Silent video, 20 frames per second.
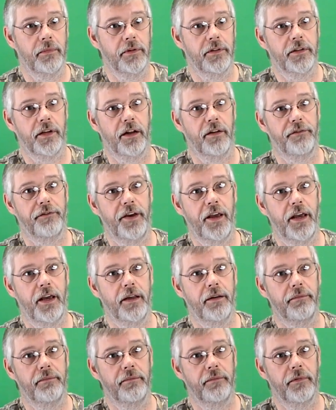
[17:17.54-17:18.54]
it's got a
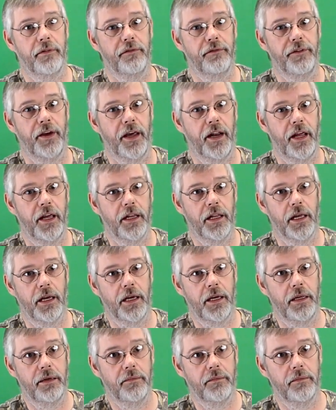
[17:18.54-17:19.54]
fan and
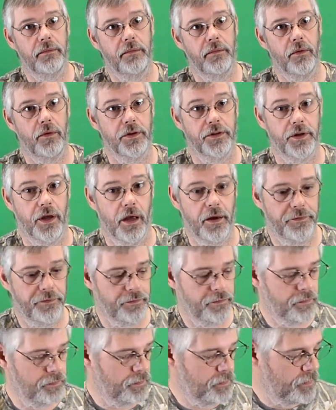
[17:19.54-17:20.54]
light, or it's
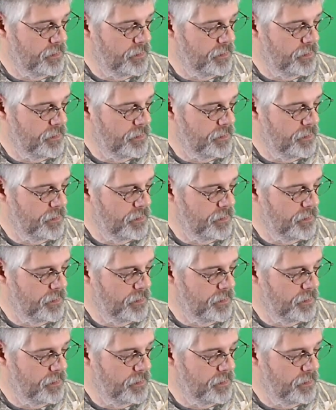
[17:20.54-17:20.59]
off.